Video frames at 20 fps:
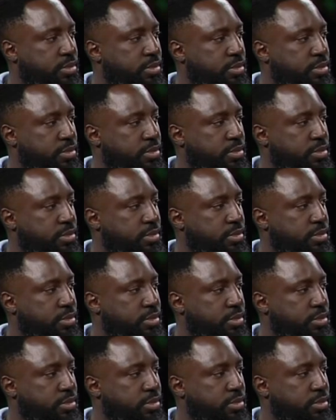
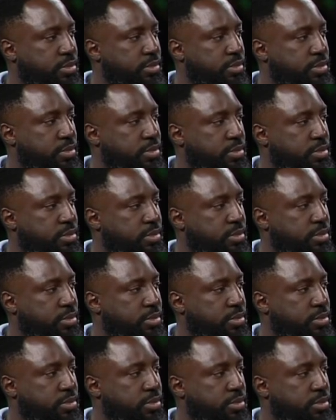
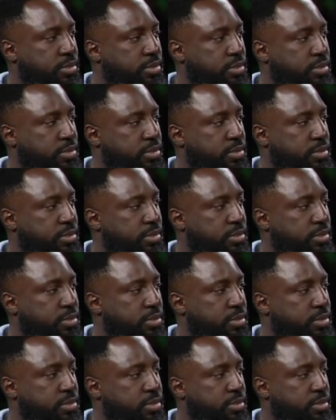
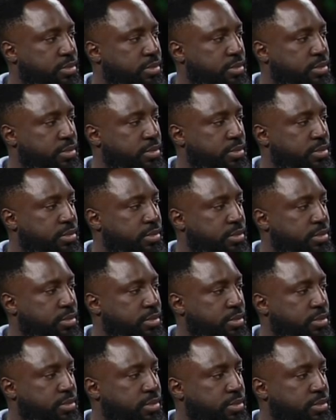
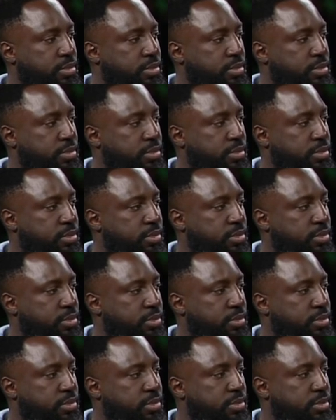
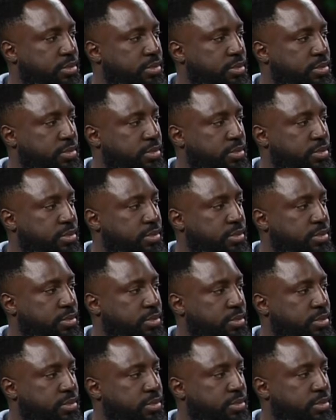
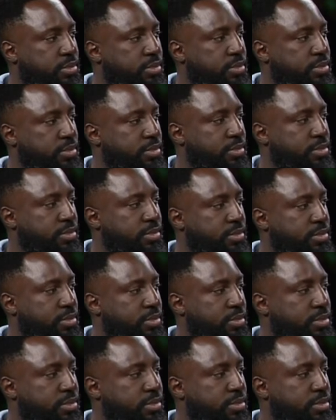
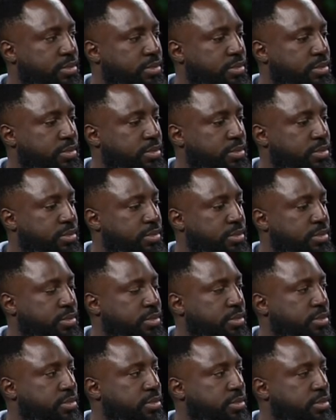No words are spoken by the person on screen.